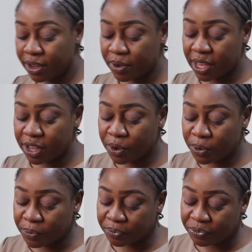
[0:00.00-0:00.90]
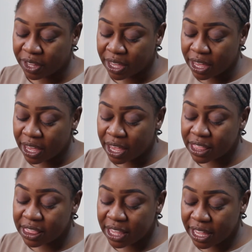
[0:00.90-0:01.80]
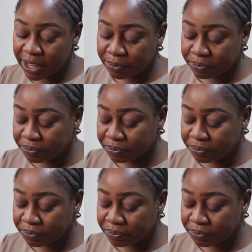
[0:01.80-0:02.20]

Okay, cool. And then